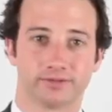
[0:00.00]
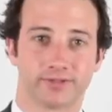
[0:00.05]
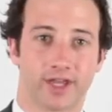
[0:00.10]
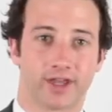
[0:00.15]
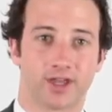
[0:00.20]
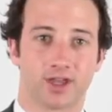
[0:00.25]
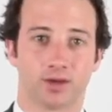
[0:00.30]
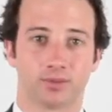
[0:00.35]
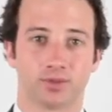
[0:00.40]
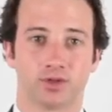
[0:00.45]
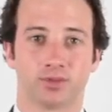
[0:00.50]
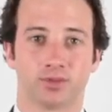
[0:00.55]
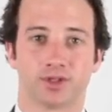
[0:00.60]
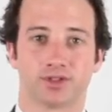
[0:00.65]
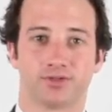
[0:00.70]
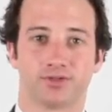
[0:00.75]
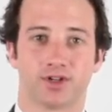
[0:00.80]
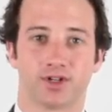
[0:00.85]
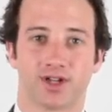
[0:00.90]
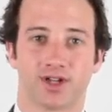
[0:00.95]
taking up too
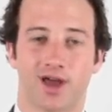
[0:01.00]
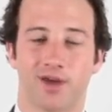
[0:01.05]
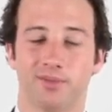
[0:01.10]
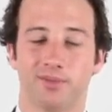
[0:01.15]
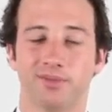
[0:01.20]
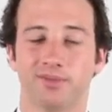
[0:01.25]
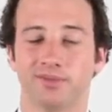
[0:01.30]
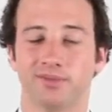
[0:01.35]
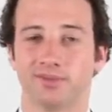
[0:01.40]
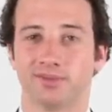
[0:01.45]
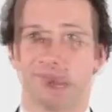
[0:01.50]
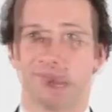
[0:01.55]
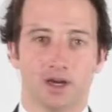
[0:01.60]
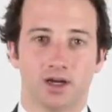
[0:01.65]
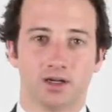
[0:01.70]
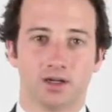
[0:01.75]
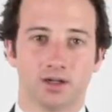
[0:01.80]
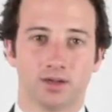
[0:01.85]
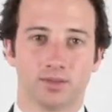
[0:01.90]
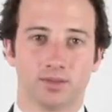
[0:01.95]
much of your time.
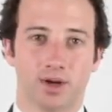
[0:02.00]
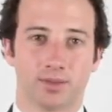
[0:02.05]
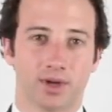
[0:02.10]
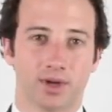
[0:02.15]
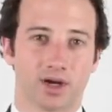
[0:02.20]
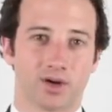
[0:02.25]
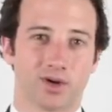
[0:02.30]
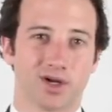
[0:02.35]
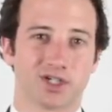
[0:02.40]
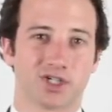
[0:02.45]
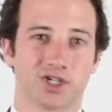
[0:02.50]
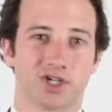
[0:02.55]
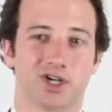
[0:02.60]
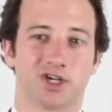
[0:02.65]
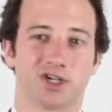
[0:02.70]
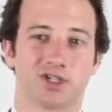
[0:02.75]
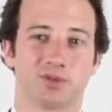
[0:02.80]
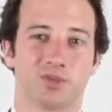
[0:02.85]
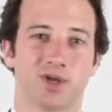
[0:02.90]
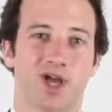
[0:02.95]
I'm not quite
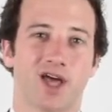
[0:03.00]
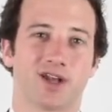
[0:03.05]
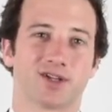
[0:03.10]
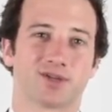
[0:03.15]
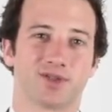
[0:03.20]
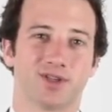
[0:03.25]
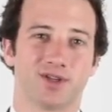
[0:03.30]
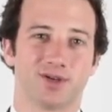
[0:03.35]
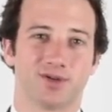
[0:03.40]
sure, to be honest with